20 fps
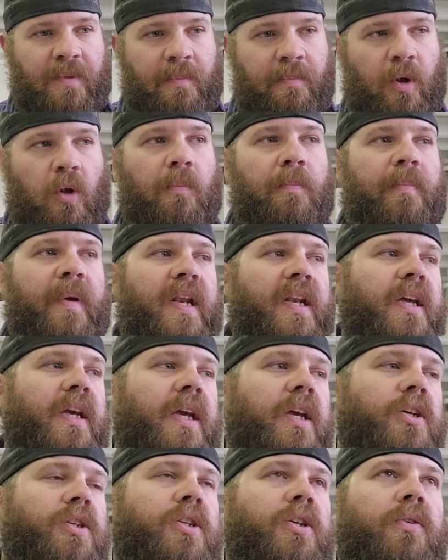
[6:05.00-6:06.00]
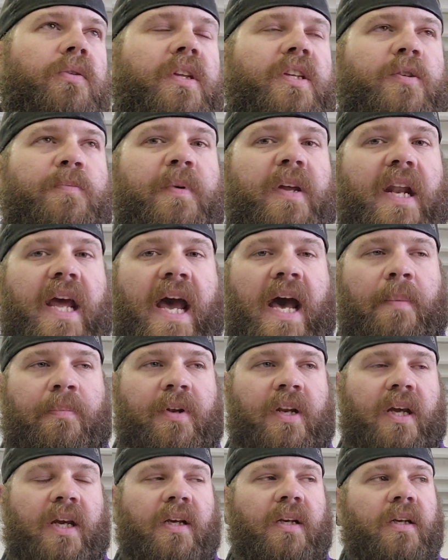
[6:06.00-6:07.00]
the bolt bending issue that's been
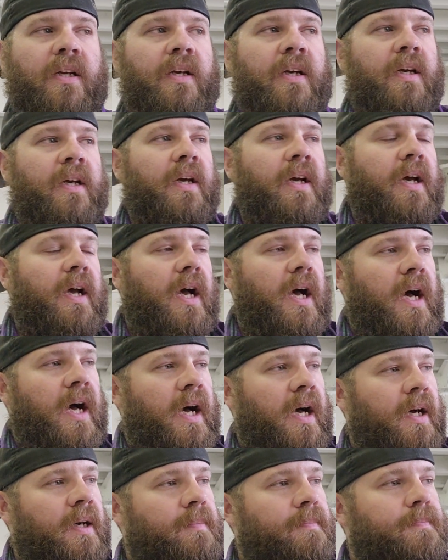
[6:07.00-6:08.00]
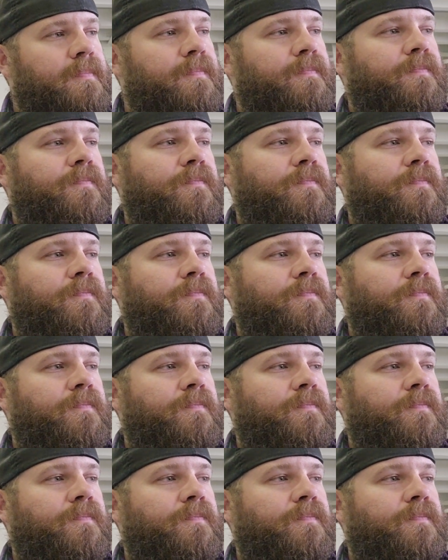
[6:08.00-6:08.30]
happening. The